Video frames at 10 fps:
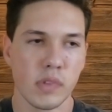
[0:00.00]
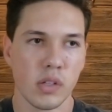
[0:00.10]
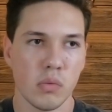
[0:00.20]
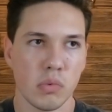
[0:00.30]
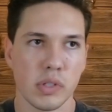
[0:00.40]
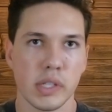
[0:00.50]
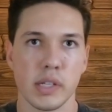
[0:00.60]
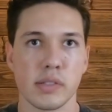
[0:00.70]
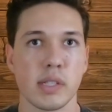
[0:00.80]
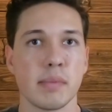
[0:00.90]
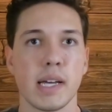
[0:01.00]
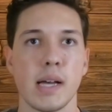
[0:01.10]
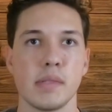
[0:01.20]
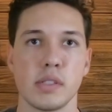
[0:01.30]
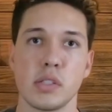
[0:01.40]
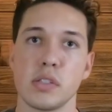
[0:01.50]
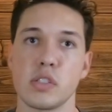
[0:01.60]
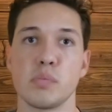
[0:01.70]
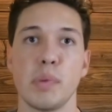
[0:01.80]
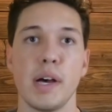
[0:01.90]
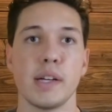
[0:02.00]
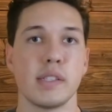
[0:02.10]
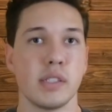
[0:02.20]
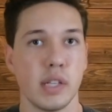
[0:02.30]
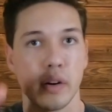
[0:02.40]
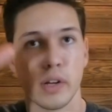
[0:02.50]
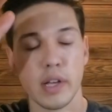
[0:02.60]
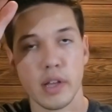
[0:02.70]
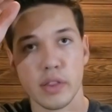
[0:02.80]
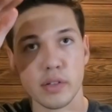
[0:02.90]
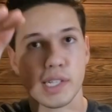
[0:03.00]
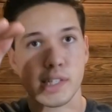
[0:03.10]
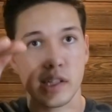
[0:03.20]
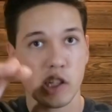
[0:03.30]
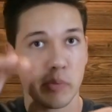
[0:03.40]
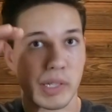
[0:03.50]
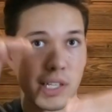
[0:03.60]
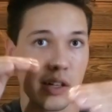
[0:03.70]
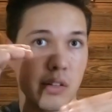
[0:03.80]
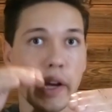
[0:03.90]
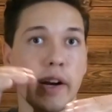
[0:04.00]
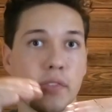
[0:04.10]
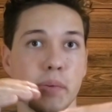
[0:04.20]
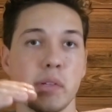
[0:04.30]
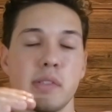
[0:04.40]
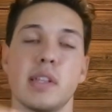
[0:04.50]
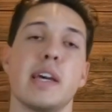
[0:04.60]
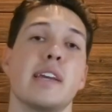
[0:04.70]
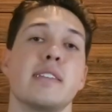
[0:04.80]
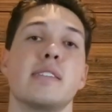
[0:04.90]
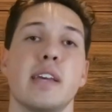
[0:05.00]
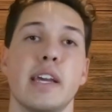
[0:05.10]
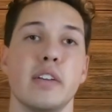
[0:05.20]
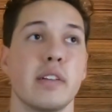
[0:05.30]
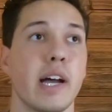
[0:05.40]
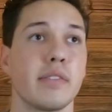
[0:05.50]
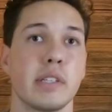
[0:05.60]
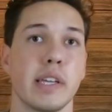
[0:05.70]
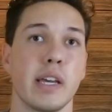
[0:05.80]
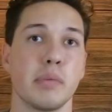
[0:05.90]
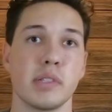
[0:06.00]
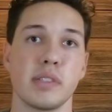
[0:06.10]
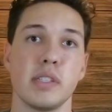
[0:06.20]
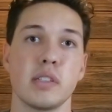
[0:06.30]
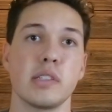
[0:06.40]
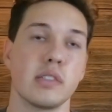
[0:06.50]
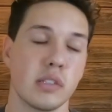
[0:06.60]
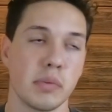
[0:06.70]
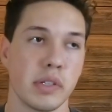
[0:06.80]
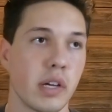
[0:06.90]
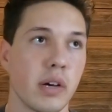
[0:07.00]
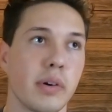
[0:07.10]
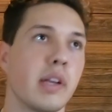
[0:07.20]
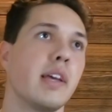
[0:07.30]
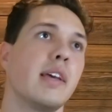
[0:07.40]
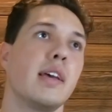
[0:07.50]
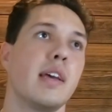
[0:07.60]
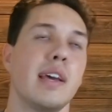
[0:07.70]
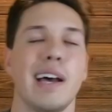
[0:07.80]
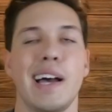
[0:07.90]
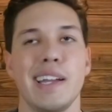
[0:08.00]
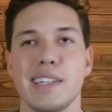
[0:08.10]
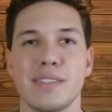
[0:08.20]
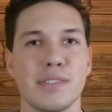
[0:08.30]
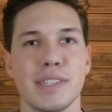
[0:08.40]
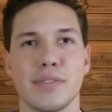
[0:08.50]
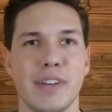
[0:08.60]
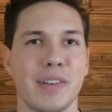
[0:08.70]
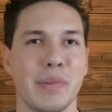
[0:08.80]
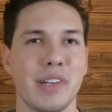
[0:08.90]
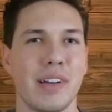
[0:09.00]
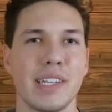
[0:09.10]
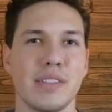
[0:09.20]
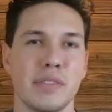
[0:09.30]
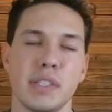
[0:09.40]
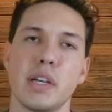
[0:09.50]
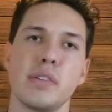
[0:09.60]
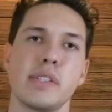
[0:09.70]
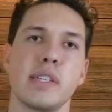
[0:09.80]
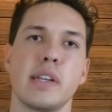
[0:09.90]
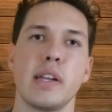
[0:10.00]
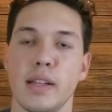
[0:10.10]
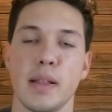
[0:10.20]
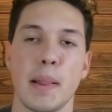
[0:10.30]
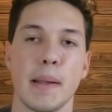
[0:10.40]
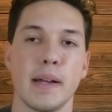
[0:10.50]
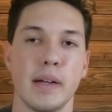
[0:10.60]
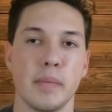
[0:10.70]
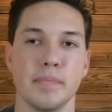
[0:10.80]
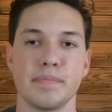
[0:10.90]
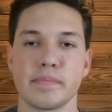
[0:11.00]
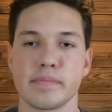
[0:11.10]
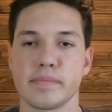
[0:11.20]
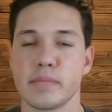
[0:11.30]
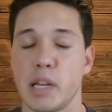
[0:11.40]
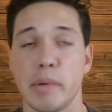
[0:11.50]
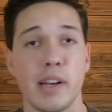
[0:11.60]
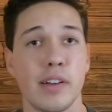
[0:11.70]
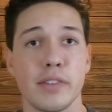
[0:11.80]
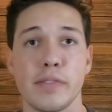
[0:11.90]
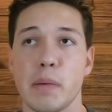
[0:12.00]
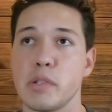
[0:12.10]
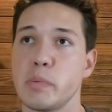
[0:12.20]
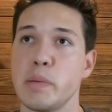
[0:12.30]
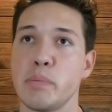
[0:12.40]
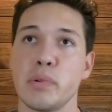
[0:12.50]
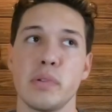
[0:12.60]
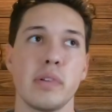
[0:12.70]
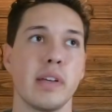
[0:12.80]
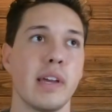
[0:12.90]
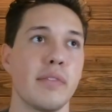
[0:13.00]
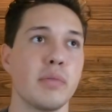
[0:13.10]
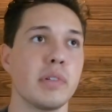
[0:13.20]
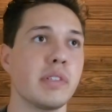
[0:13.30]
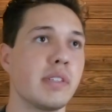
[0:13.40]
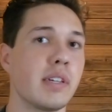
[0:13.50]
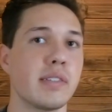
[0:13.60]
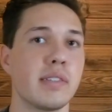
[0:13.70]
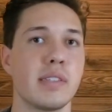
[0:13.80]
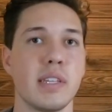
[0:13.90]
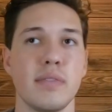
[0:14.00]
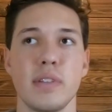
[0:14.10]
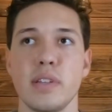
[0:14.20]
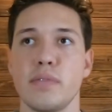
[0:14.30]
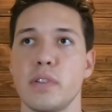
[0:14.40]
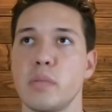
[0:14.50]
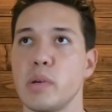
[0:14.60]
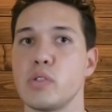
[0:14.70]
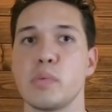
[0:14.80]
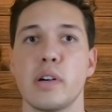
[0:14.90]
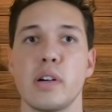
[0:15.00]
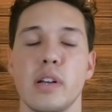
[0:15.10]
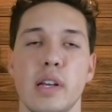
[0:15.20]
Well, you know, sometimes at certain spots, you know, there is a little bit of glare from those lights, and you're not really able to see clearly where you're going. It didn't really affect me at all. I didn't really notice it. I met all the famous people, everyone you see on TV for the most part.